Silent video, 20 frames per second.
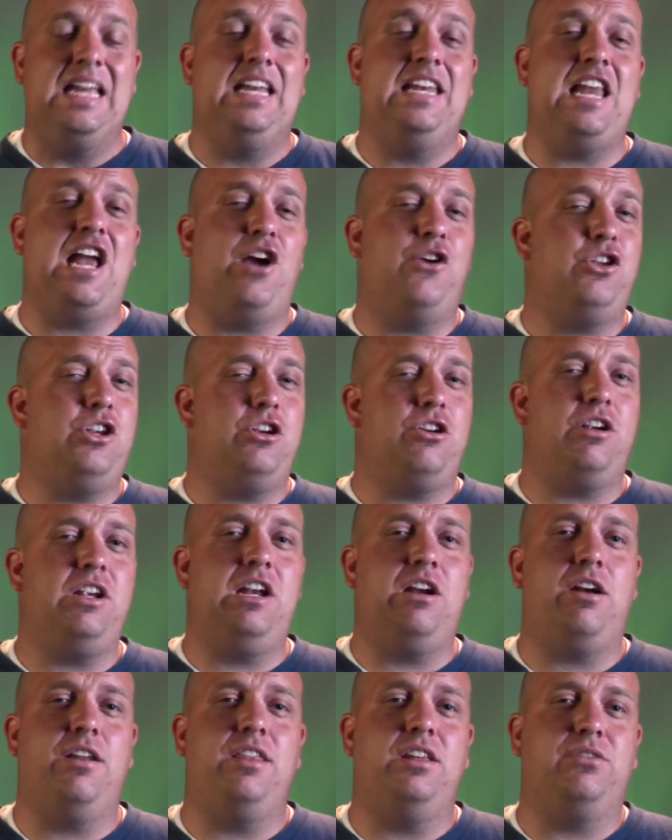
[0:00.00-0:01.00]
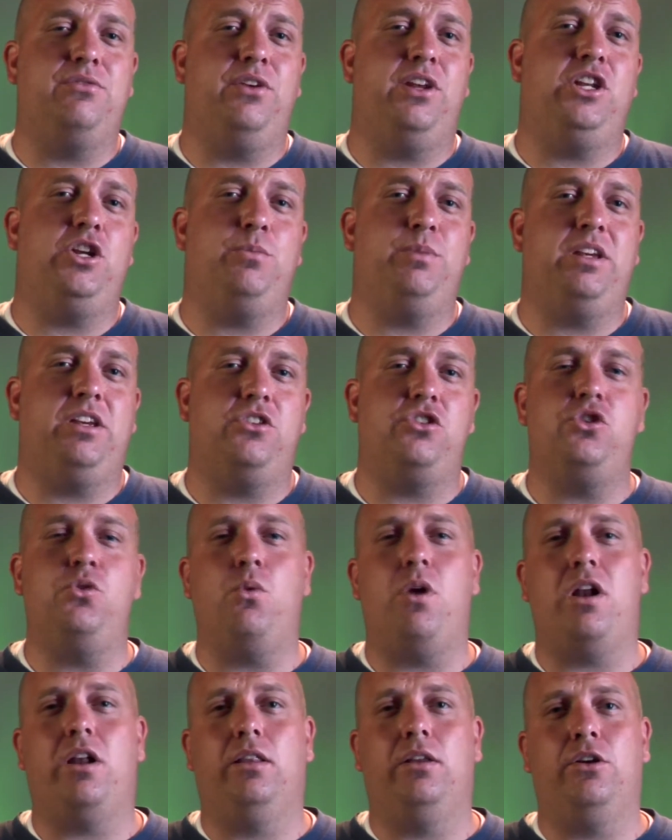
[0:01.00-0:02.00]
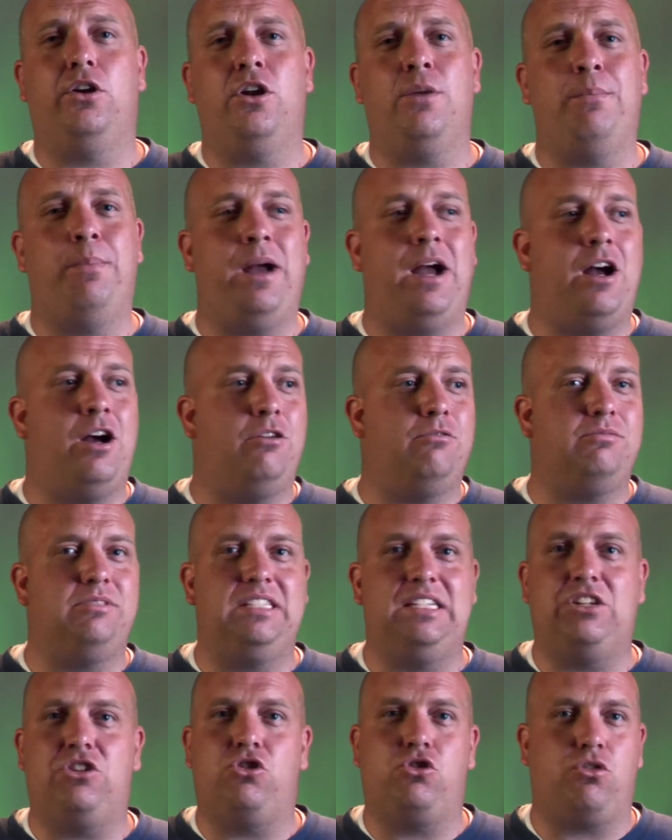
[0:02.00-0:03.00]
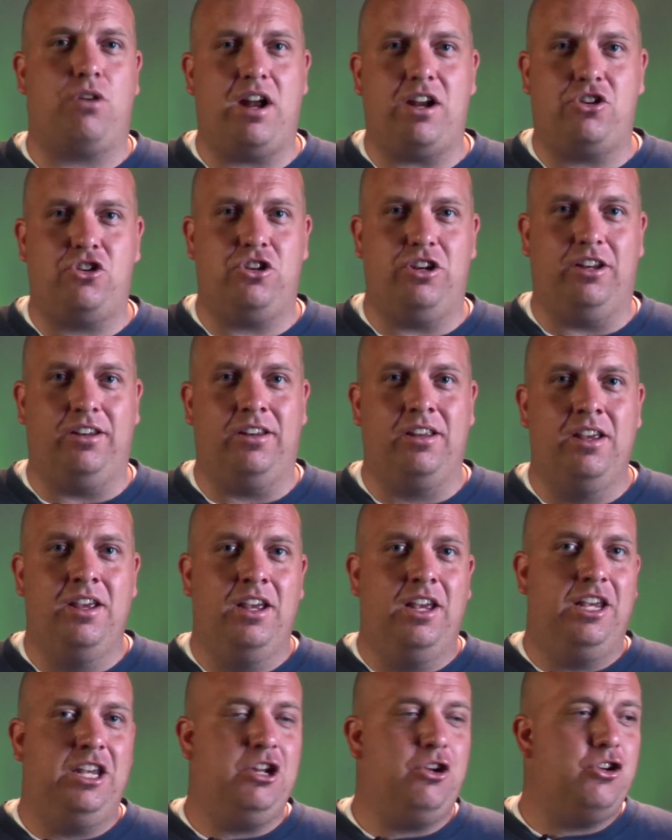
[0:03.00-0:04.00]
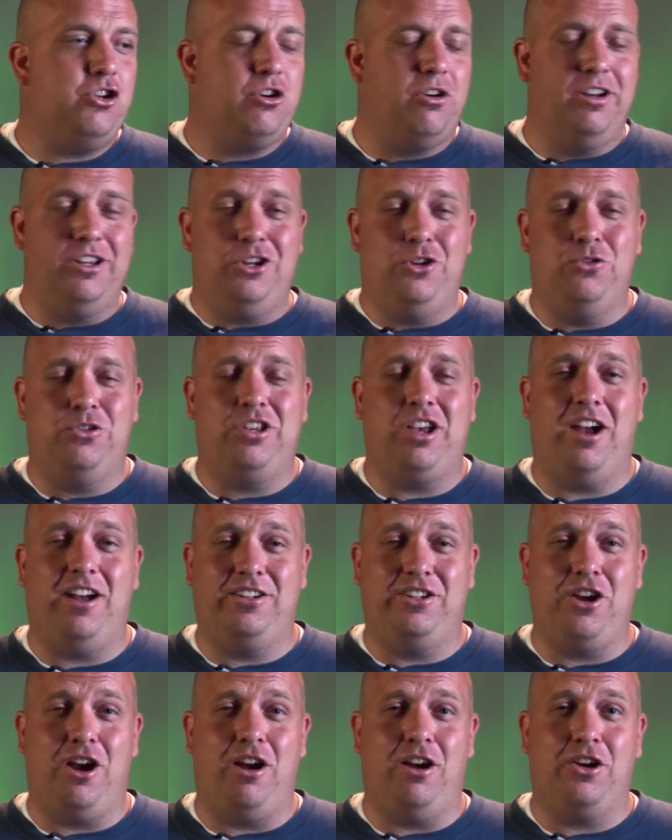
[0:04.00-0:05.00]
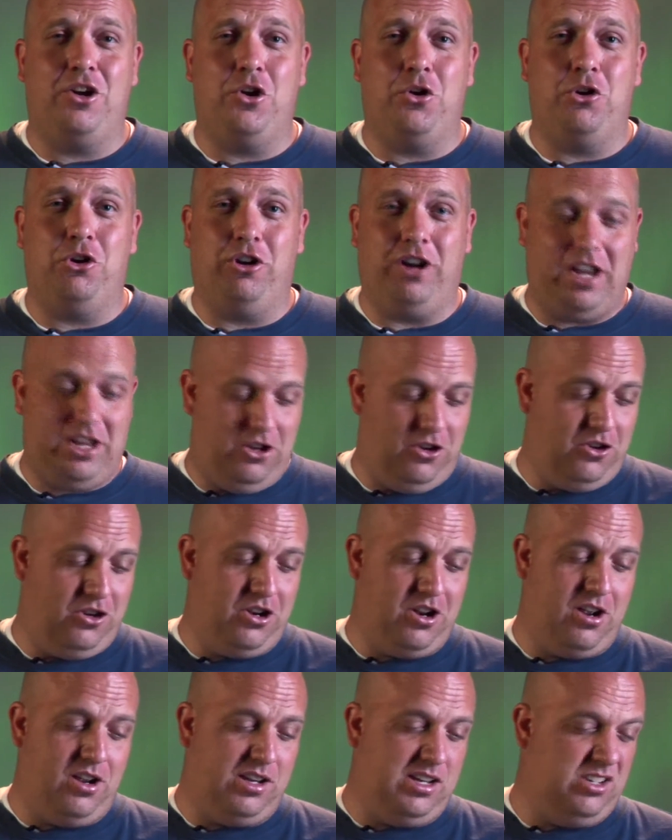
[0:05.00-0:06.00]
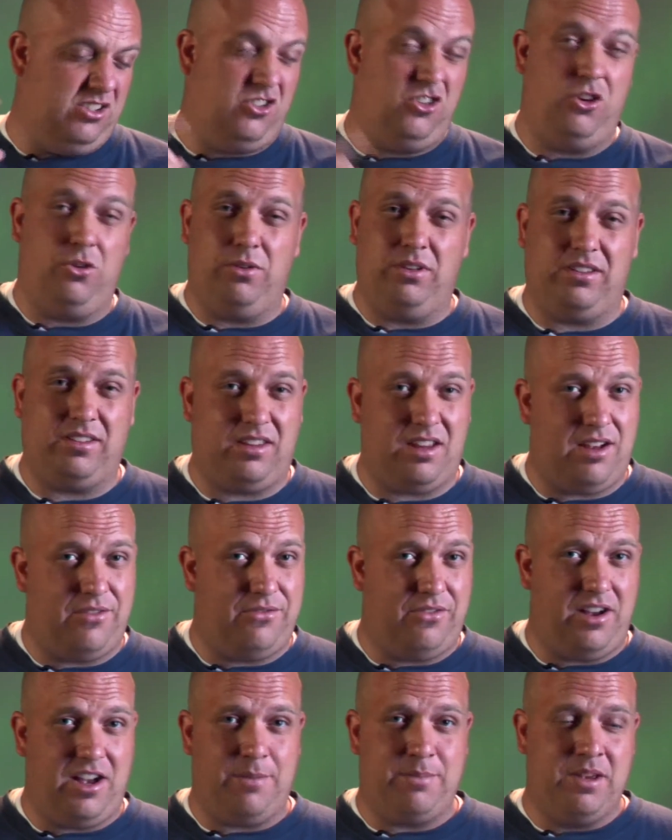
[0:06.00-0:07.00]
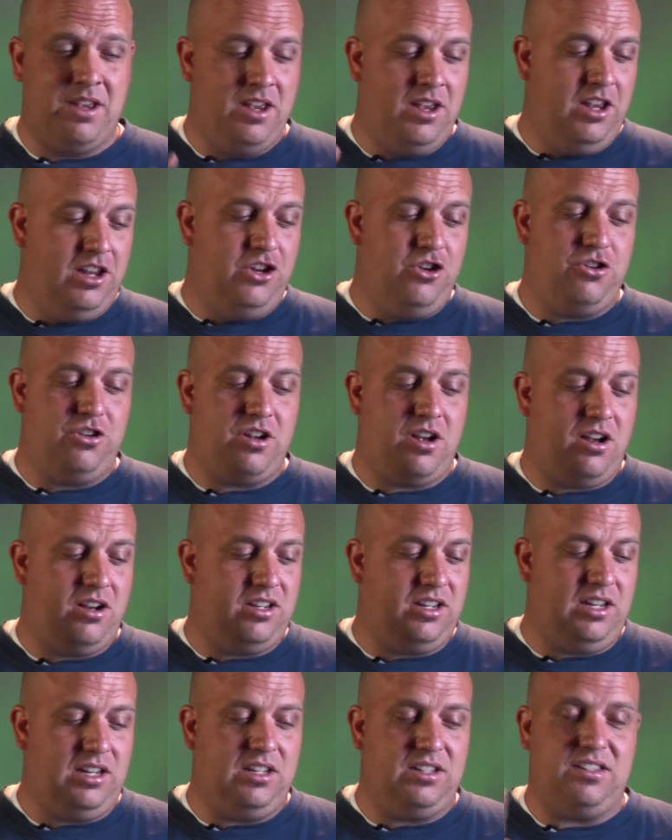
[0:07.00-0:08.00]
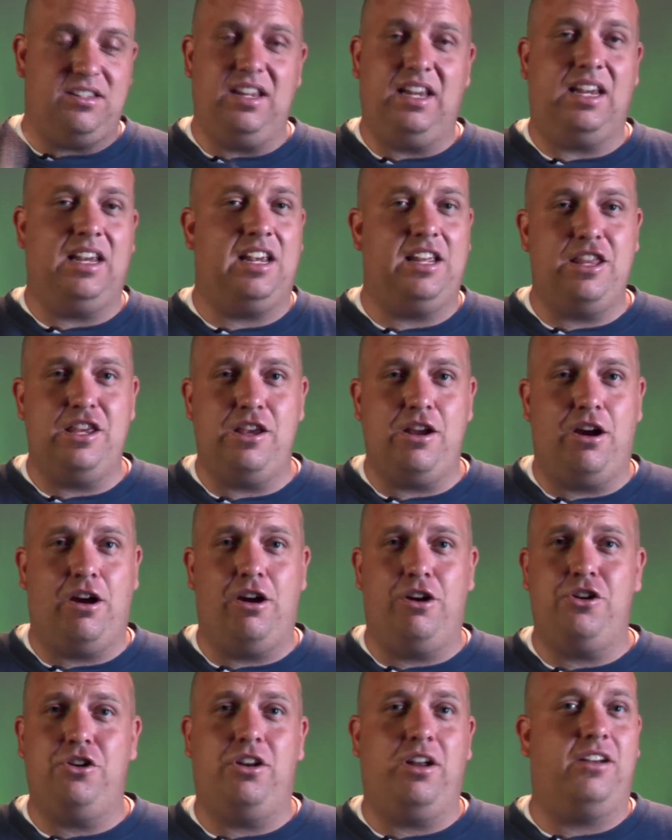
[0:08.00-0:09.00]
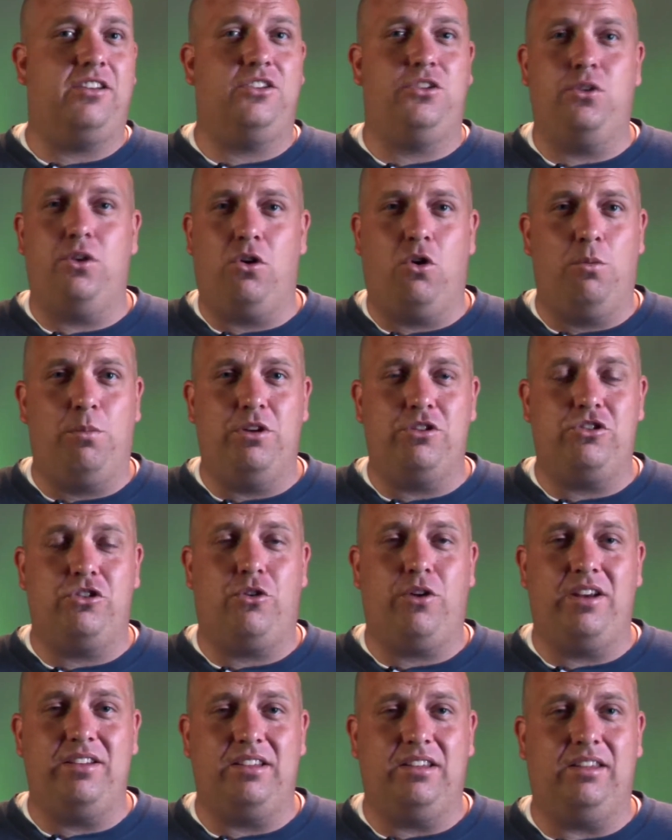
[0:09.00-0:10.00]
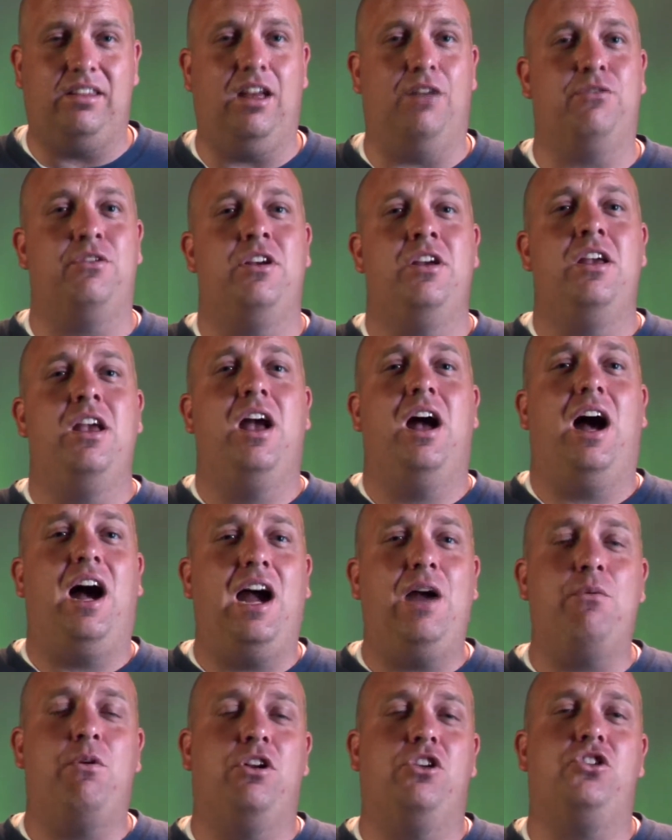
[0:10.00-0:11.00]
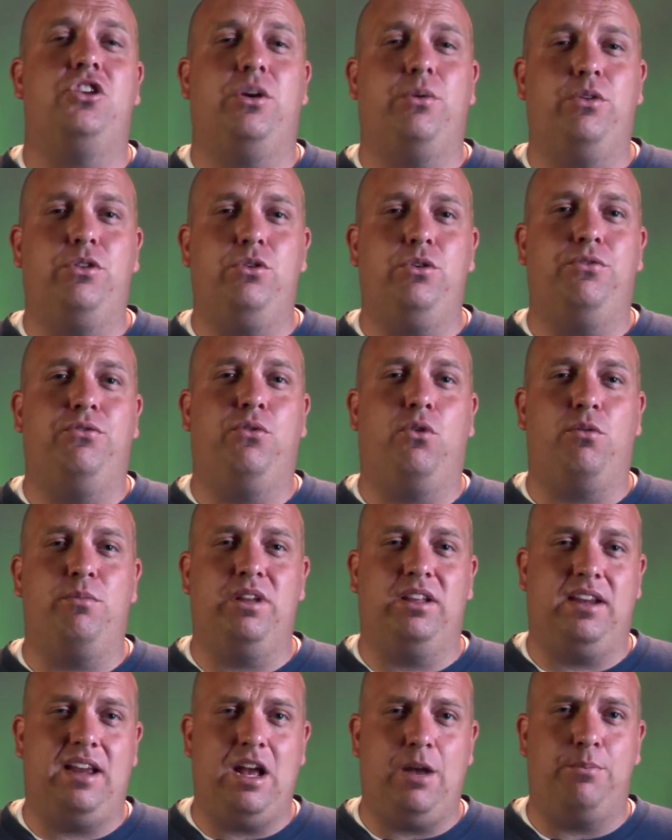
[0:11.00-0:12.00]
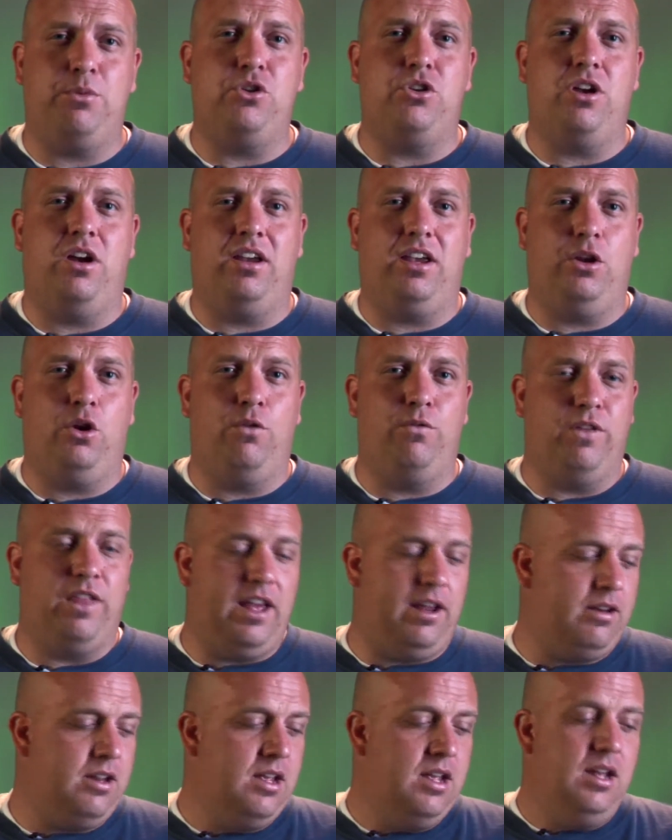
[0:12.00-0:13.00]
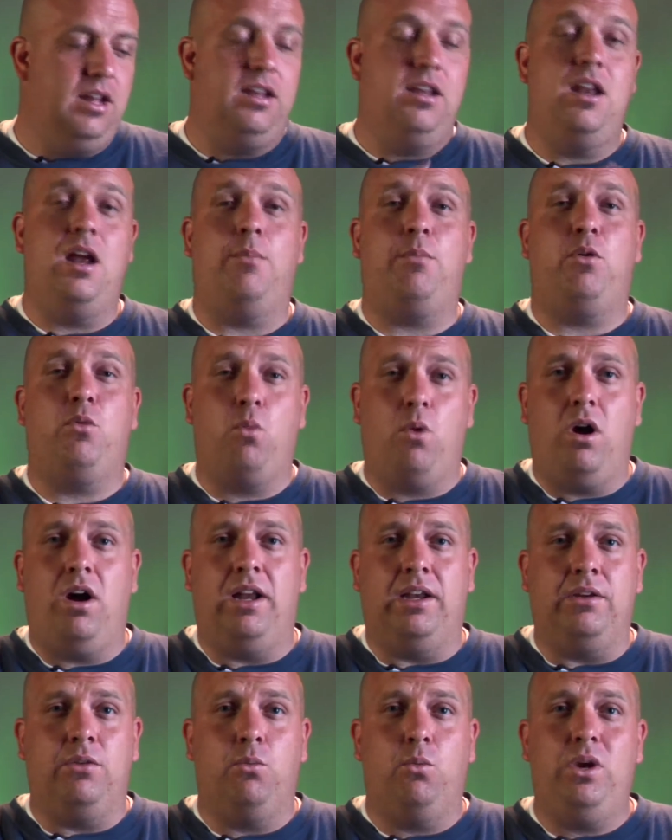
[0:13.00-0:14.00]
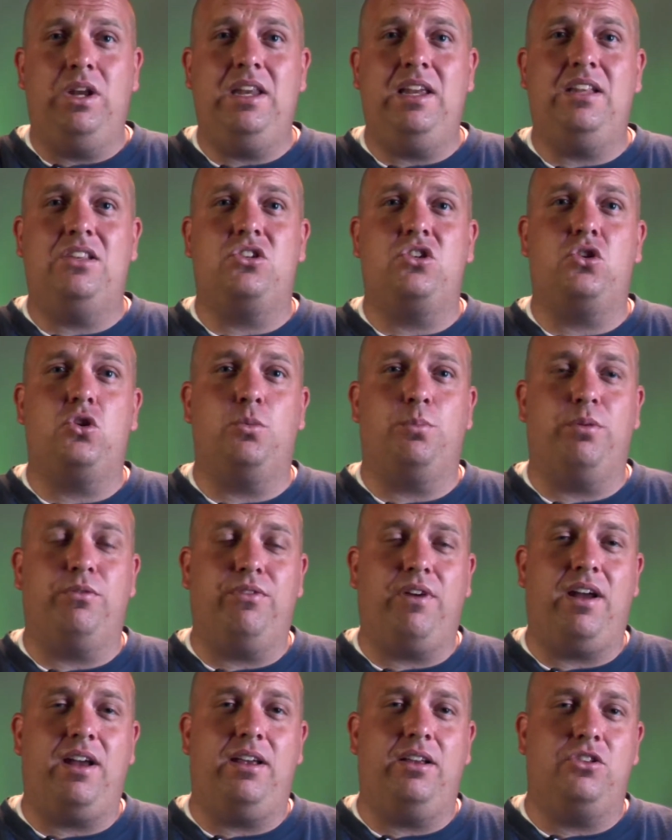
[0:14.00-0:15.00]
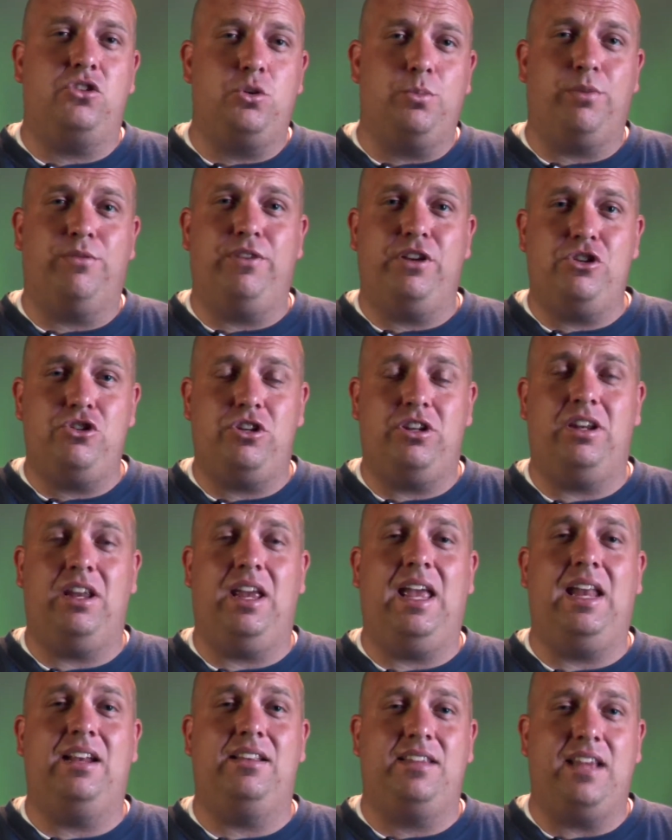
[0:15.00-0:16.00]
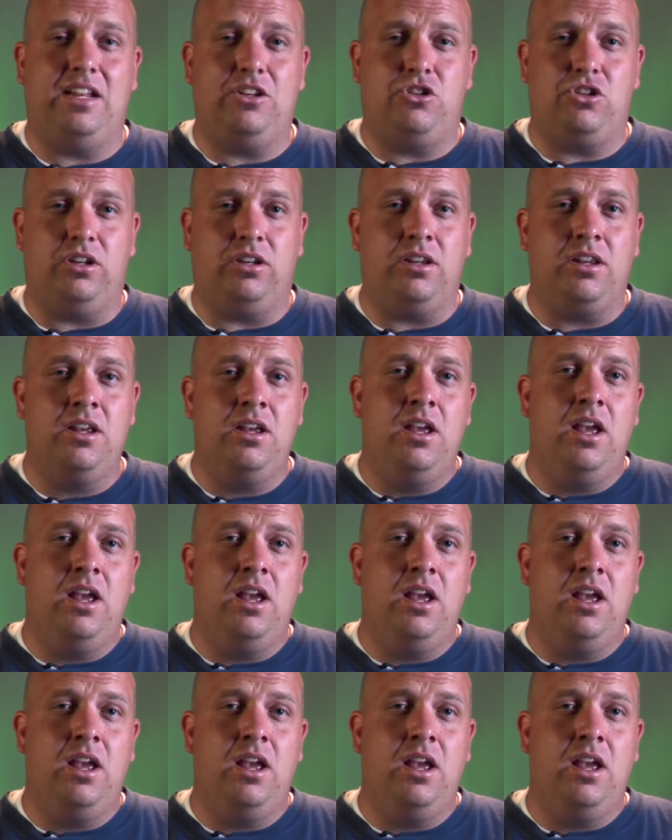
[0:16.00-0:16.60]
Now, you're here on this video because you want to learn about destruction. You know, you're a Utah dog owner and your dog is chewing stuff up, your dog is digging in the yard, your dog's doing a whole bunch of crazy stuff. I want to share with you a formula to help your dog get over that. Number one, we need supervision and attention.